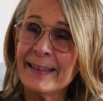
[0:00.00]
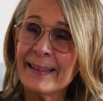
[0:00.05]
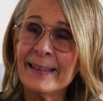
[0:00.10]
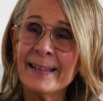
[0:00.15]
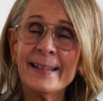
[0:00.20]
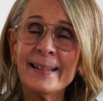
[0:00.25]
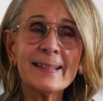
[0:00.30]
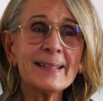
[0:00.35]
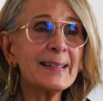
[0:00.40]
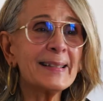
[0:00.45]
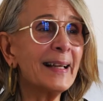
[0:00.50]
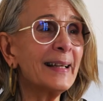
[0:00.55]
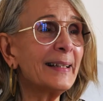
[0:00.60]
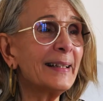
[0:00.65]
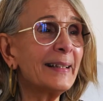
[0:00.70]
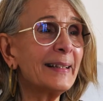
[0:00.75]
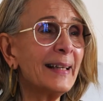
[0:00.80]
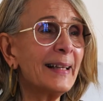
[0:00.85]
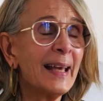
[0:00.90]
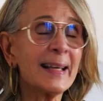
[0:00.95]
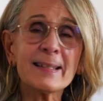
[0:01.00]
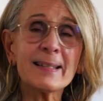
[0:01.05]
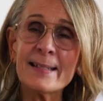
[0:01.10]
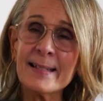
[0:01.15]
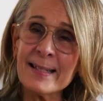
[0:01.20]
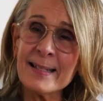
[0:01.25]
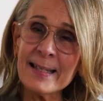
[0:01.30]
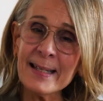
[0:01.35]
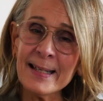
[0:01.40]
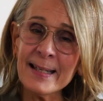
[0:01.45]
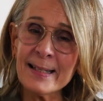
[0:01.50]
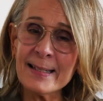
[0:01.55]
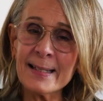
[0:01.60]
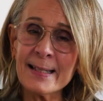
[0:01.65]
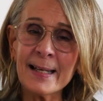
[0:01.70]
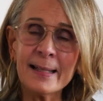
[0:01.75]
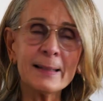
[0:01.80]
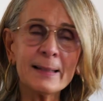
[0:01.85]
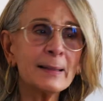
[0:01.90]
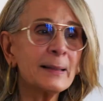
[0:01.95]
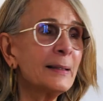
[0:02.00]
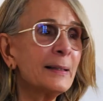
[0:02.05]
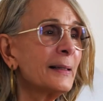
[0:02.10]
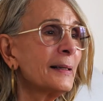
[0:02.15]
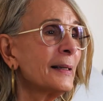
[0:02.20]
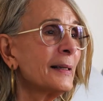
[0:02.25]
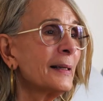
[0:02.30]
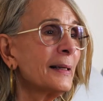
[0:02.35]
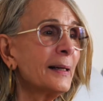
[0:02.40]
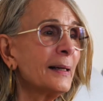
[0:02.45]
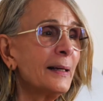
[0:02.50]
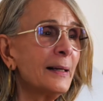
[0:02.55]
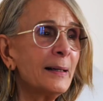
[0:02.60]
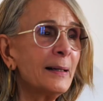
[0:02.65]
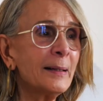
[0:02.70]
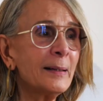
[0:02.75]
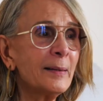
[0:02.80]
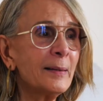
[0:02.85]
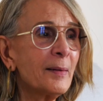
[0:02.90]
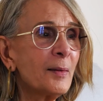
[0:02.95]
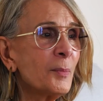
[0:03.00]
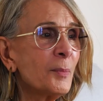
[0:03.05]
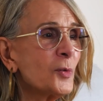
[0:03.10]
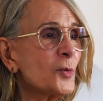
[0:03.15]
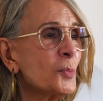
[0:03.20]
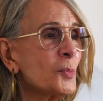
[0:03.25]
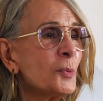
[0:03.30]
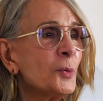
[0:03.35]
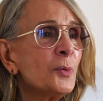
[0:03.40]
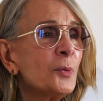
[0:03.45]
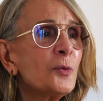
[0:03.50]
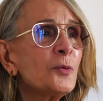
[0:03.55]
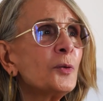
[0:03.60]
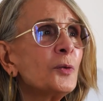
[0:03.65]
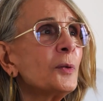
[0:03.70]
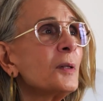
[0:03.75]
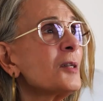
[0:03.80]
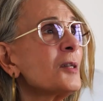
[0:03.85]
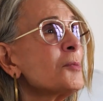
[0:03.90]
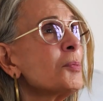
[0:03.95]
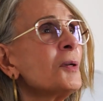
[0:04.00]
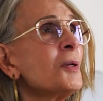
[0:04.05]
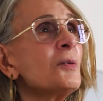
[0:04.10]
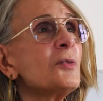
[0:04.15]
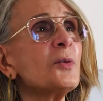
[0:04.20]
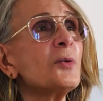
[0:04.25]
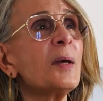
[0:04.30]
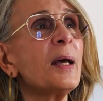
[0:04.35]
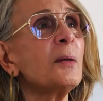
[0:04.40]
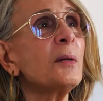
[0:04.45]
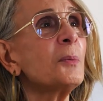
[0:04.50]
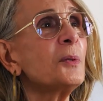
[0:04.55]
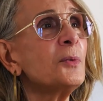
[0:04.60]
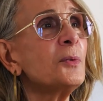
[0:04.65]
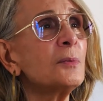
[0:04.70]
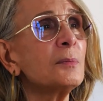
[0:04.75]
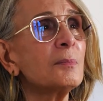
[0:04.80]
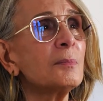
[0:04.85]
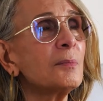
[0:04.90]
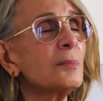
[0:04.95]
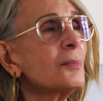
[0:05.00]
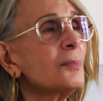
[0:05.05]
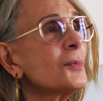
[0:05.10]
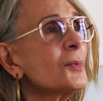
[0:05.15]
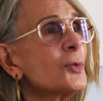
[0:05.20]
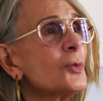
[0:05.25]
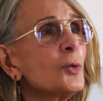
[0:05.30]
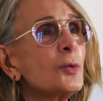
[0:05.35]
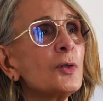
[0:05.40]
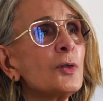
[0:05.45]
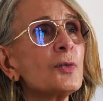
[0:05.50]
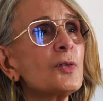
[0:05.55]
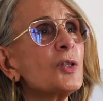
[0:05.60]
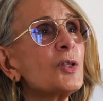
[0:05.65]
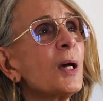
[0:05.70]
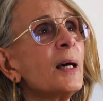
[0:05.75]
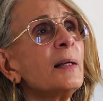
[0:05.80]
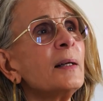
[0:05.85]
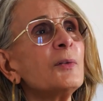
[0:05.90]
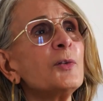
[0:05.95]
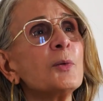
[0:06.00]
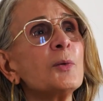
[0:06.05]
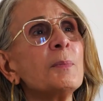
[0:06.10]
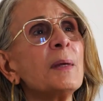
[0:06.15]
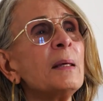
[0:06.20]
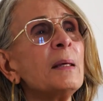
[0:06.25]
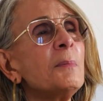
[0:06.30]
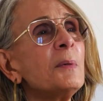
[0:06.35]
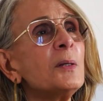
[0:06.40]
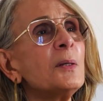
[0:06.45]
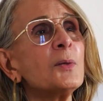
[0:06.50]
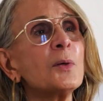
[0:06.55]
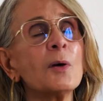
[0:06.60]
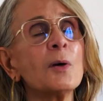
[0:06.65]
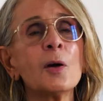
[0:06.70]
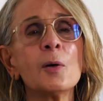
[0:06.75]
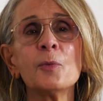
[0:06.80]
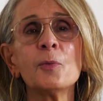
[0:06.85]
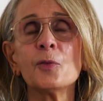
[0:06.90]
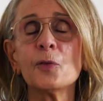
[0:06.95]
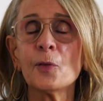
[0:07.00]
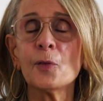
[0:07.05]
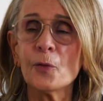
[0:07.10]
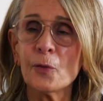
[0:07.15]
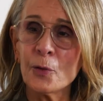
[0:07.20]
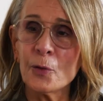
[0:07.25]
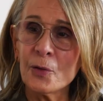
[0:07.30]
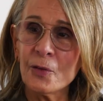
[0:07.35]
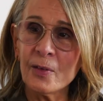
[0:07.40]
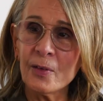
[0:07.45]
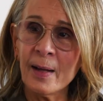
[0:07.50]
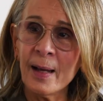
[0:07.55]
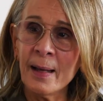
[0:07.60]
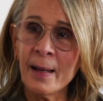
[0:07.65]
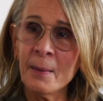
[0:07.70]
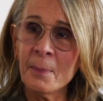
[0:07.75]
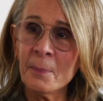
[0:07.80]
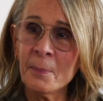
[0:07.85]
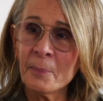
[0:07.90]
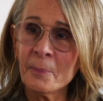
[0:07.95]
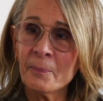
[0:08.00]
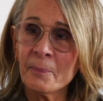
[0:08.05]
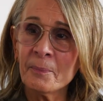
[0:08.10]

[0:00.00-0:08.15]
It's like ecstasy. It's like the most beautiful experience you had when you took your child, your baby in your arms for the first time,